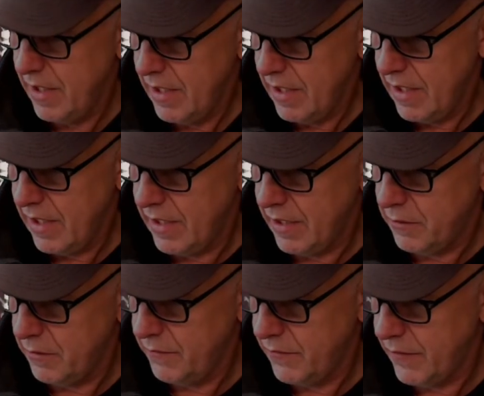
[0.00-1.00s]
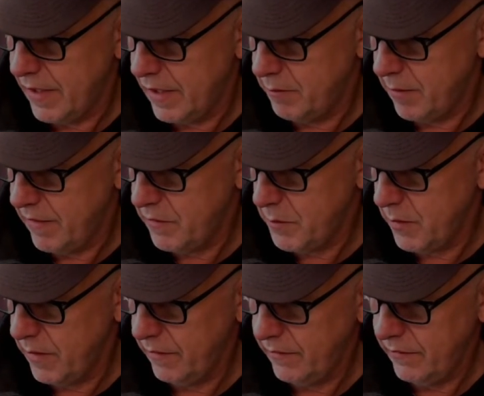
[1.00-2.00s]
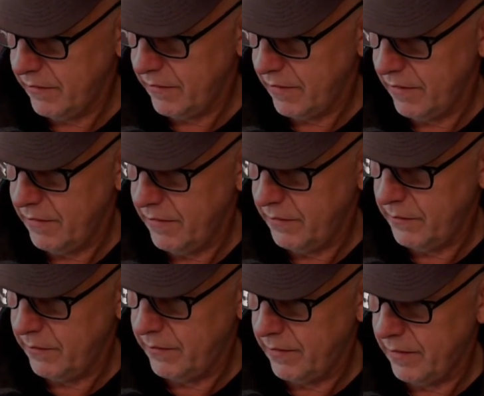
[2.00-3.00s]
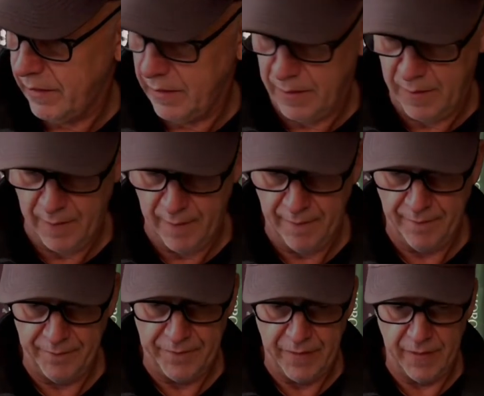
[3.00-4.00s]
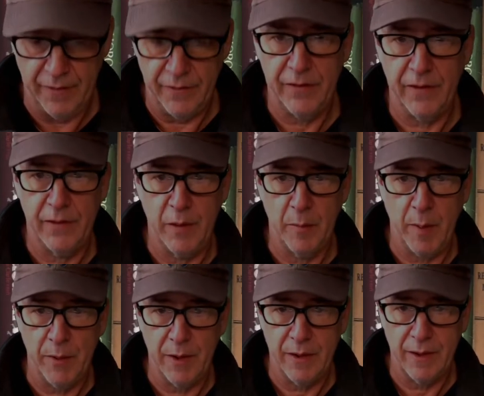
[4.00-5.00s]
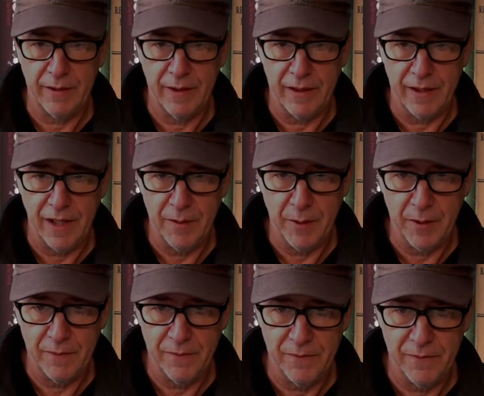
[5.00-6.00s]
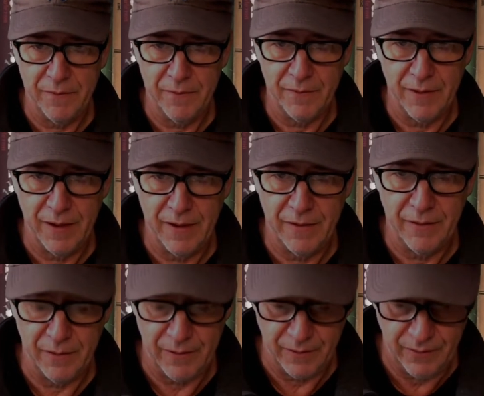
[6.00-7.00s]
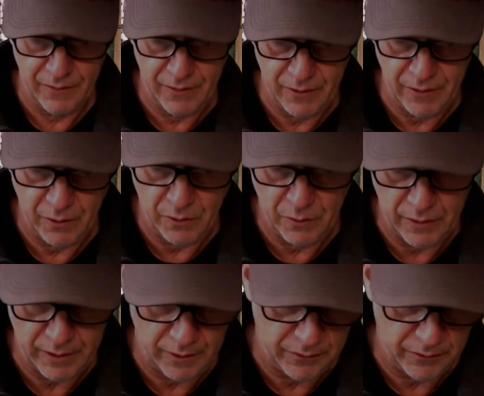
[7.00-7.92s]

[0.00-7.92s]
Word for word: and I couldn't find any mainsprings. Uh, this is the this is the puppy dog that it came out of, right? So there's the hole that goes